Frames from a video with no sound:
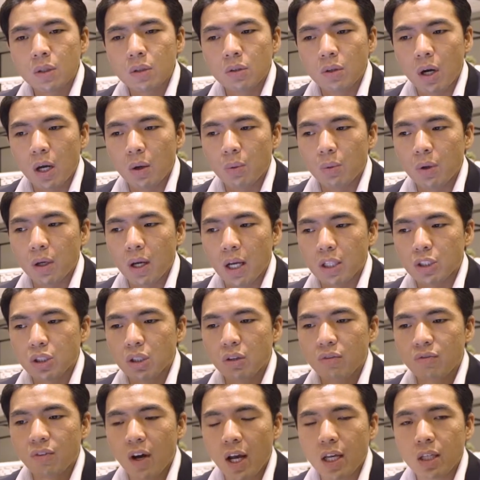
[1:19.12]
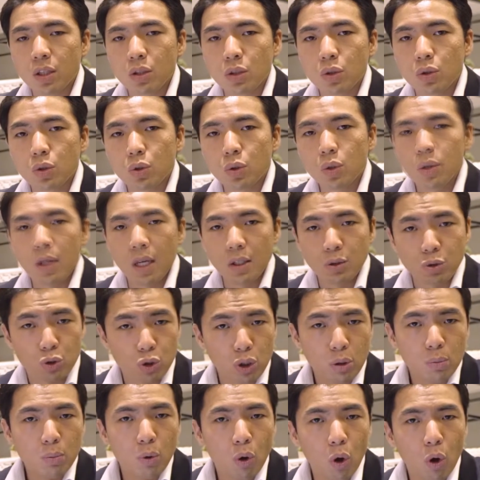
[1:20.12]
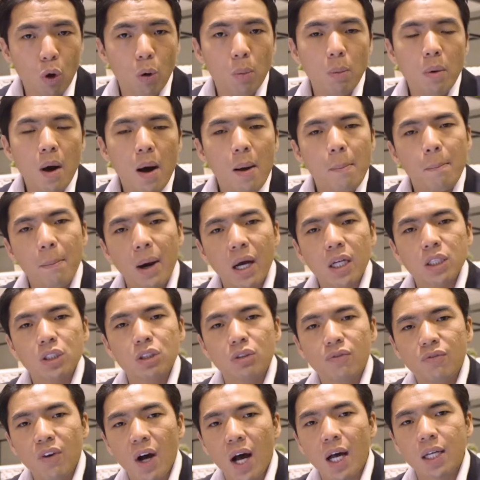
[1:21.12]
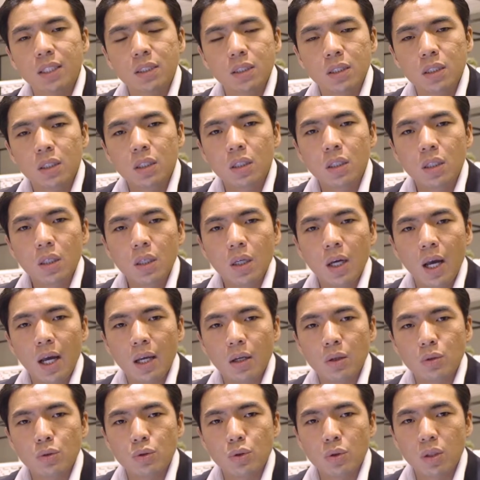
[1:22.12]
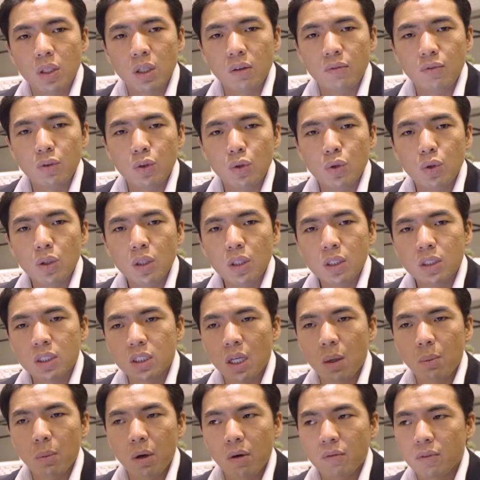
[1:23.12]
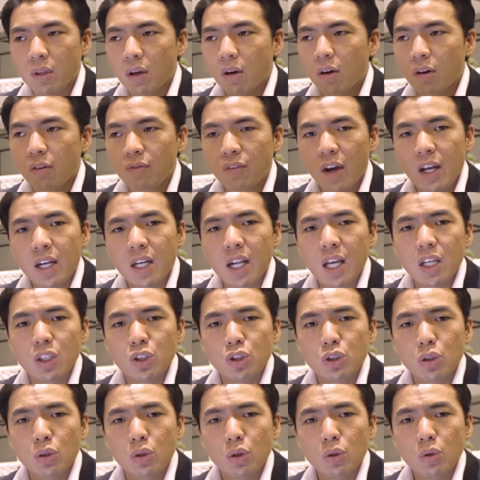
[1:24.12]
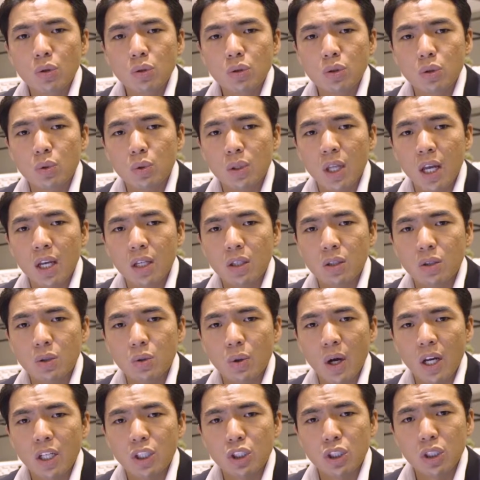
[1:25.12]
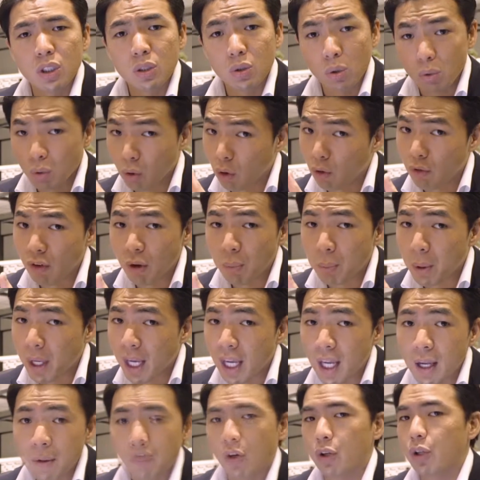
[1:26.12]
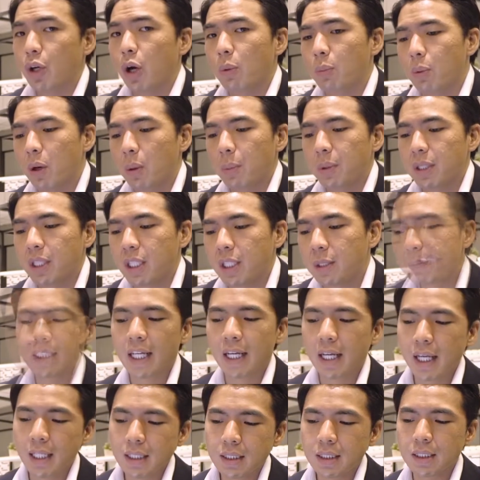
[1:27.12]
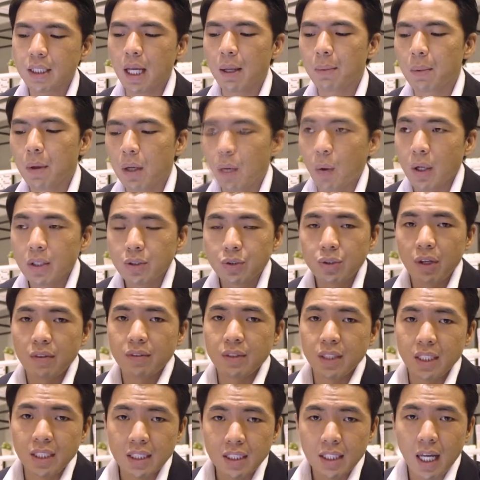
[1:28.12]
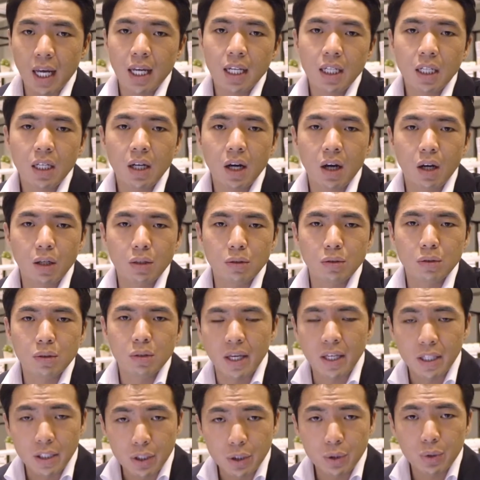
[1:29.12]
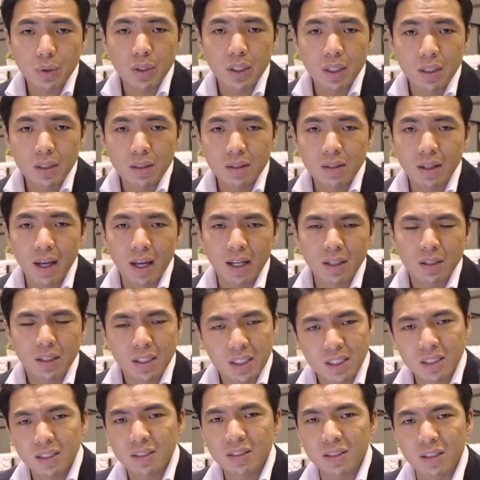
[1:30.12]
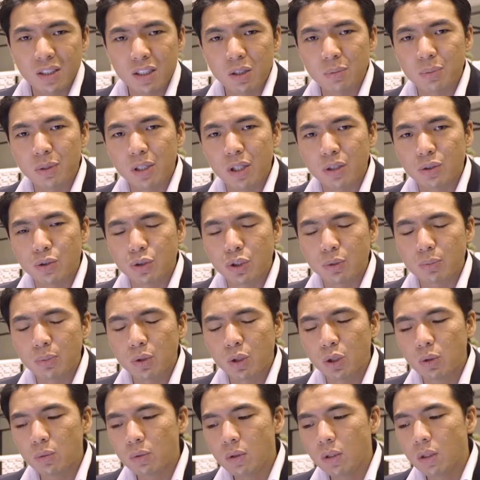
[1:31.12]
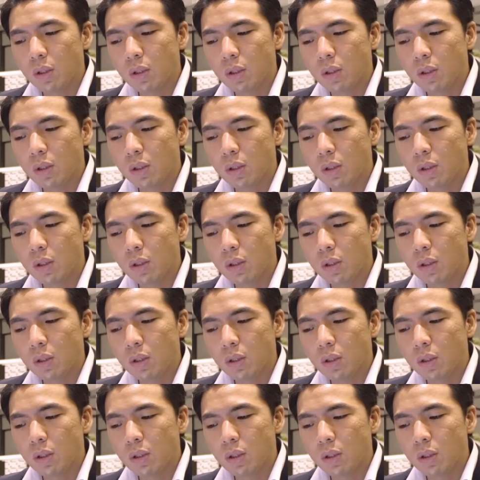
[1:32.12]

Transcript: Right, will actually find you that dream home much faster and also give you some of the financial so that you actually don't overpay for your property. Second step, once you have decided on a unit that is going to be your dream home,